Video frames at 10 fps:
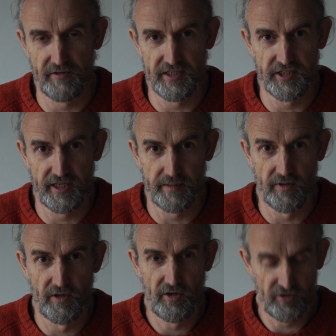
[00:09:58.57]
regime
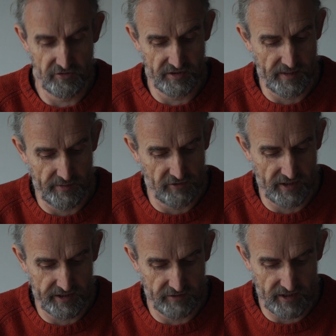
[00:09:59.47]
to a
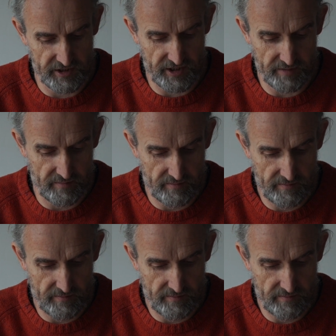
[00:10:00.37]
democratic regime.